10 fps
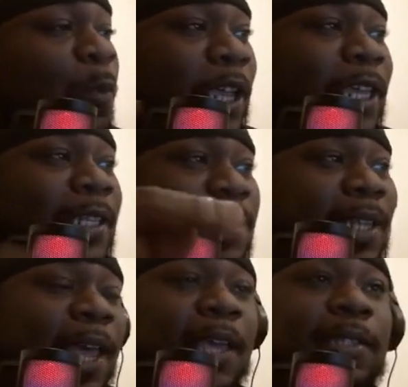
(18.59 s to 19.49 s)
where he
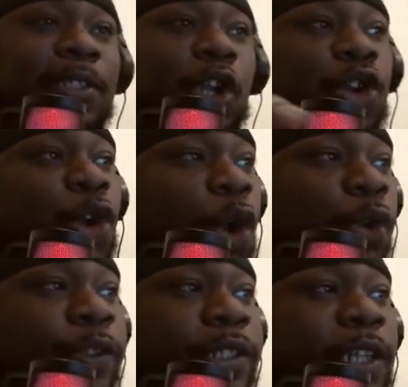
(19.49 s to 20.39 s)
says the
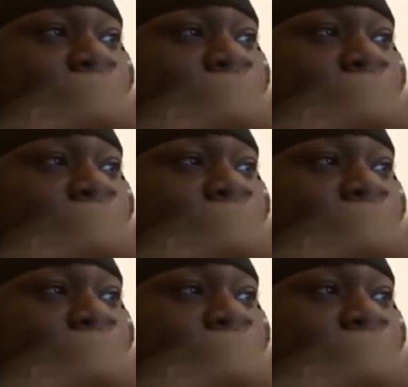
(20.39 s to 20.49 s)
Nerds is